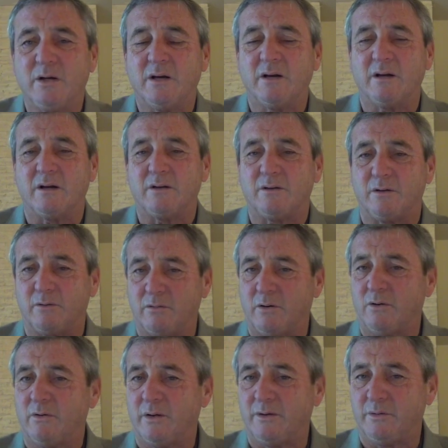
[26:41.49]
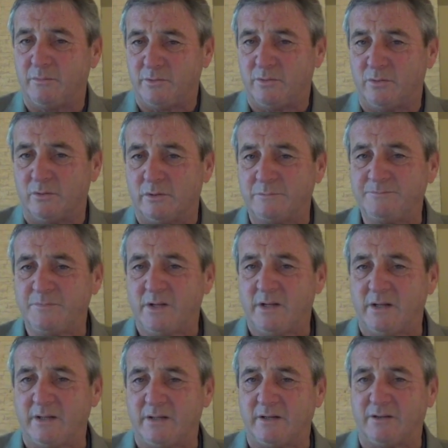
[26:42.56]
to grow and to mature
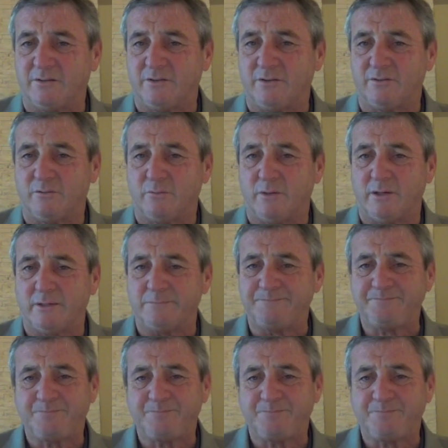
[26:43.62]
in a consistent way.